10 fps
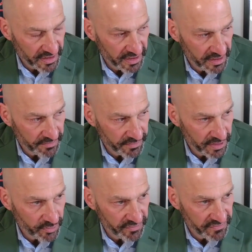
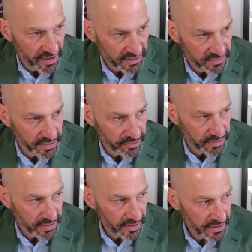We've talked about
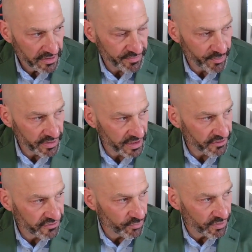
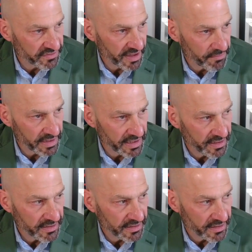spoliation. What does that
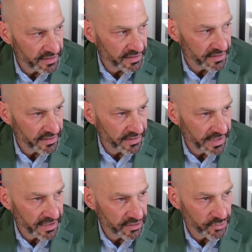mean?
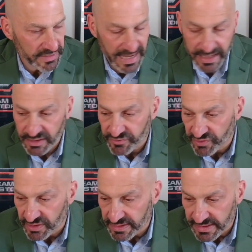Can you
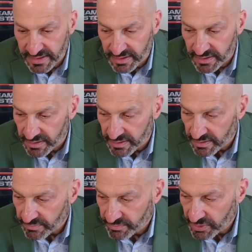negligently,
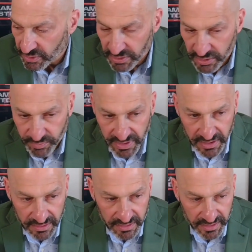can you
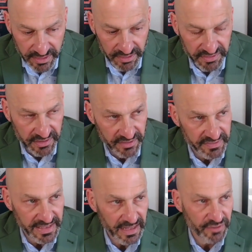be guilty of
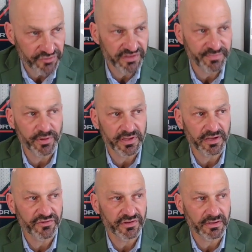negligent
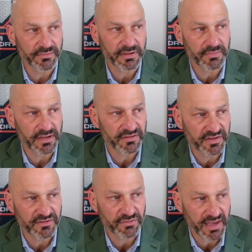spoliation? In many
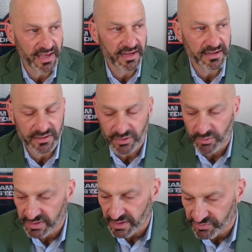states you can.
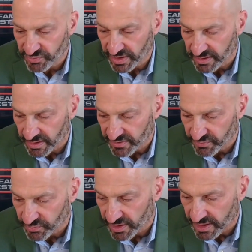Illinois does recognize,
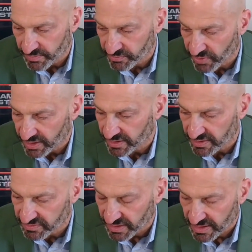where I am,
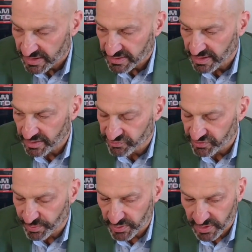recognize
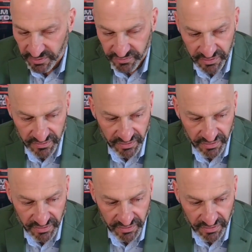negligent spoliation.